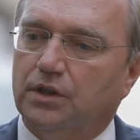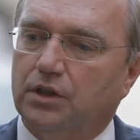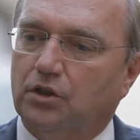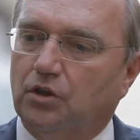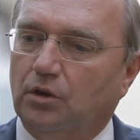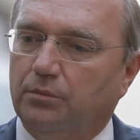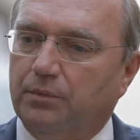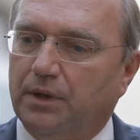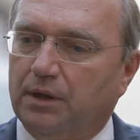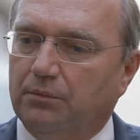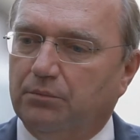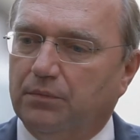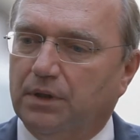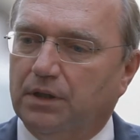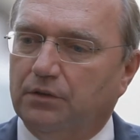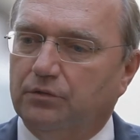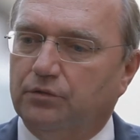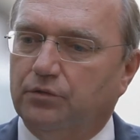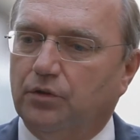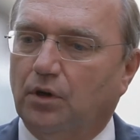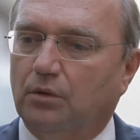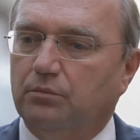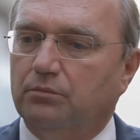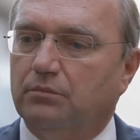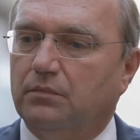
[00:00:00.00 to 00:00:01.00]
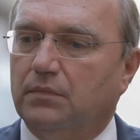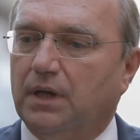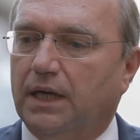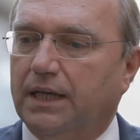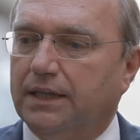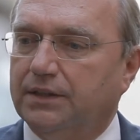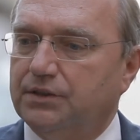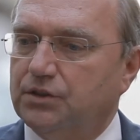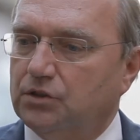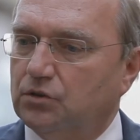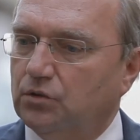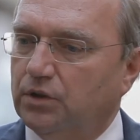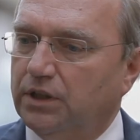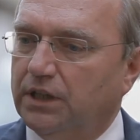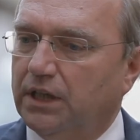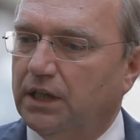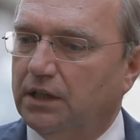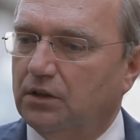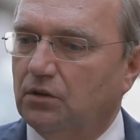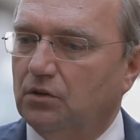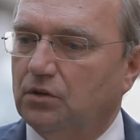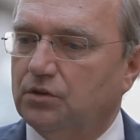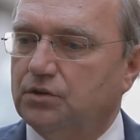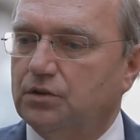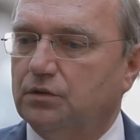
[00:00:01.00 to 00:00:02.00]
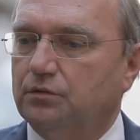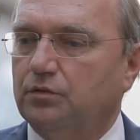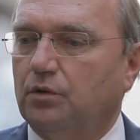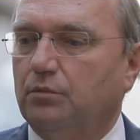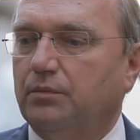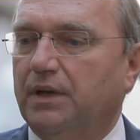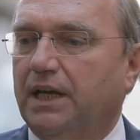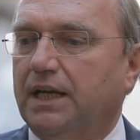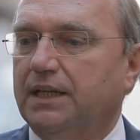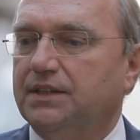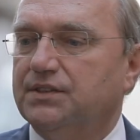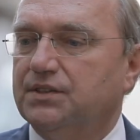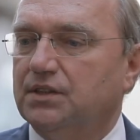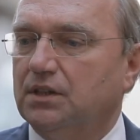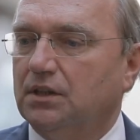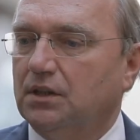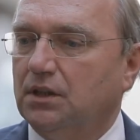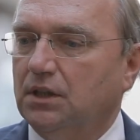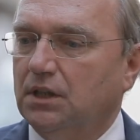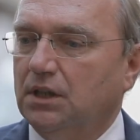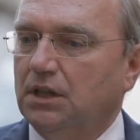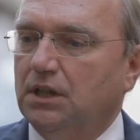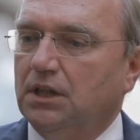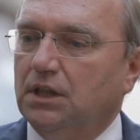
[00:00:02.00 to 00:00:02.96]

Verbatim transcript: the commitment from ENTSO-E and also from Acer